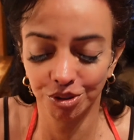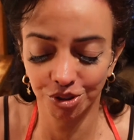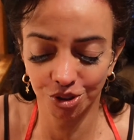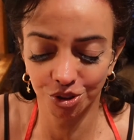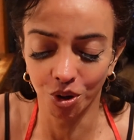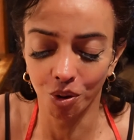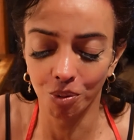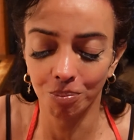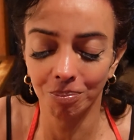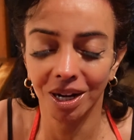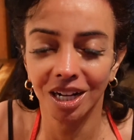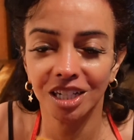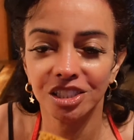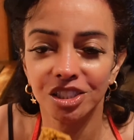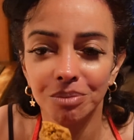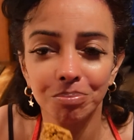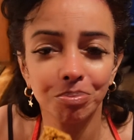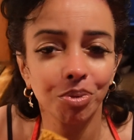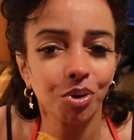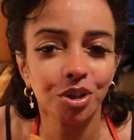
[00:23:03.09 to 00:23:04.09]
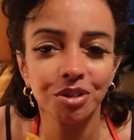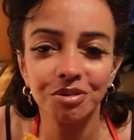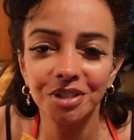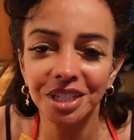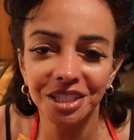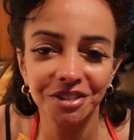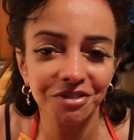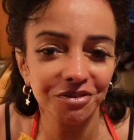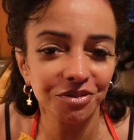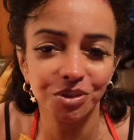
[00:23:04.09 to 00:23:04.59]
so much, and Puerto
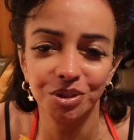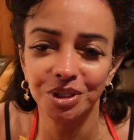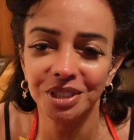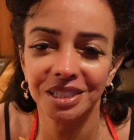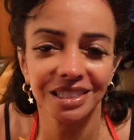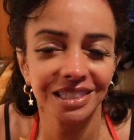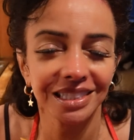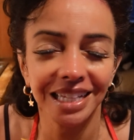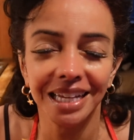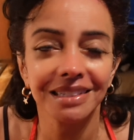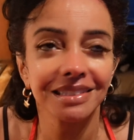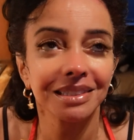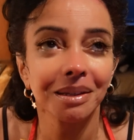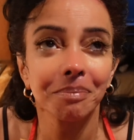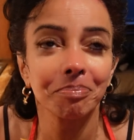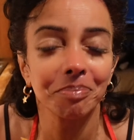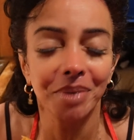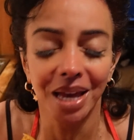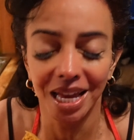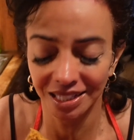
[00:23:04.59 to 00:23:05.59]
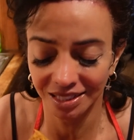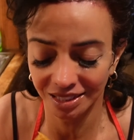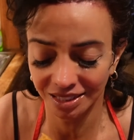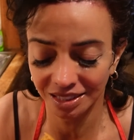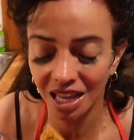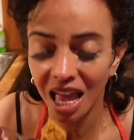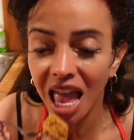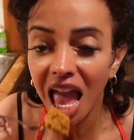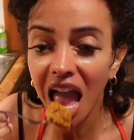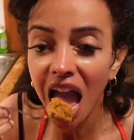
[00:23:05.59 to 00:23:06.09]
Rican food is like the best.